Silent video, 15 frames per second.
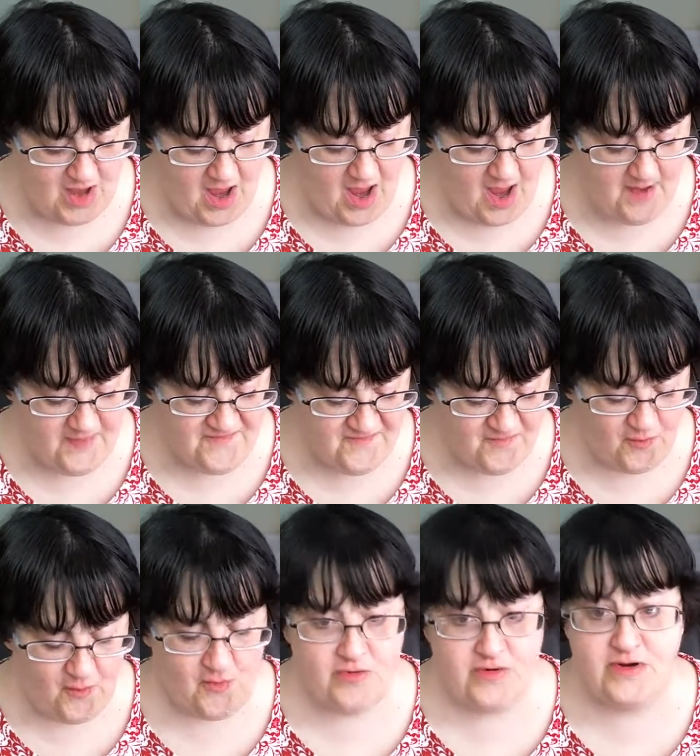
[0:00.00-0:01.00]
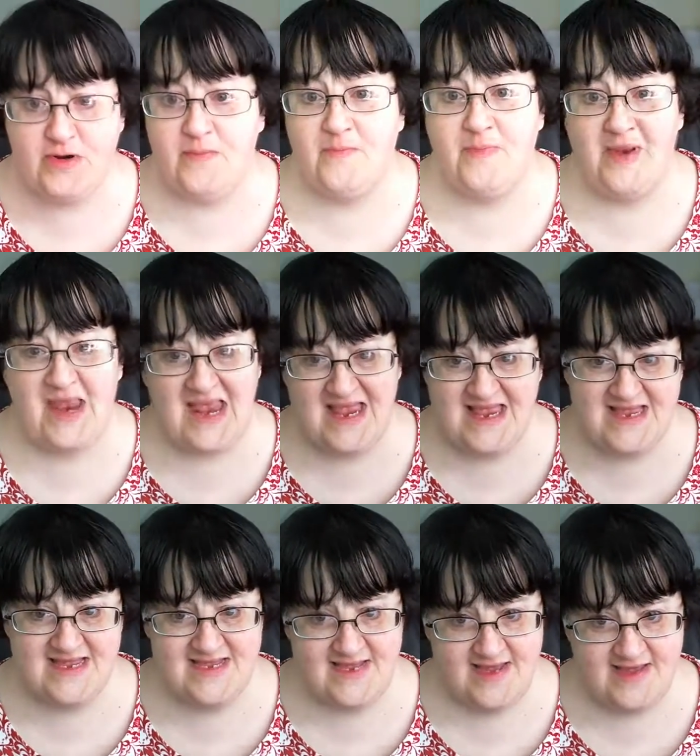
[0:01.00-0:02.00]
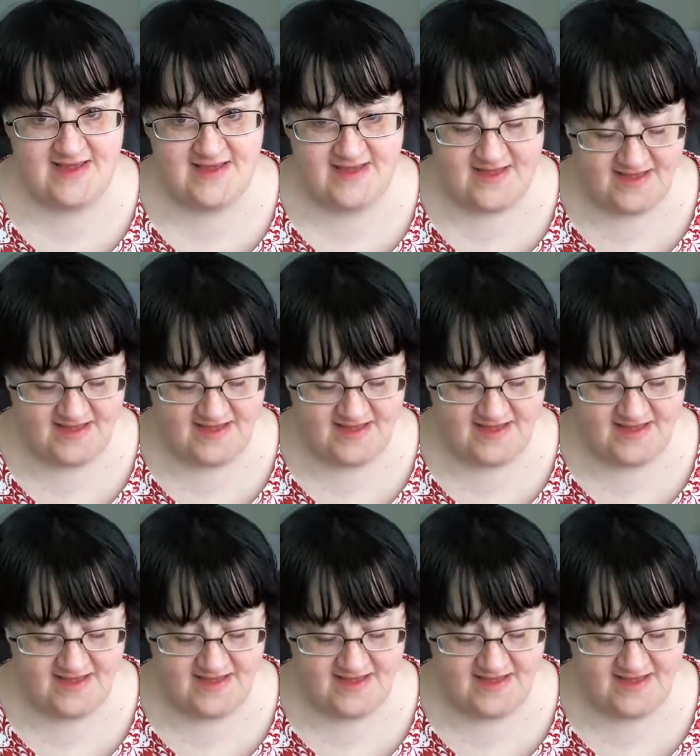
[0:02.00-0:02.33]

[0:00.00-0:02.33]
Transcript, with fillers: opt for complacency.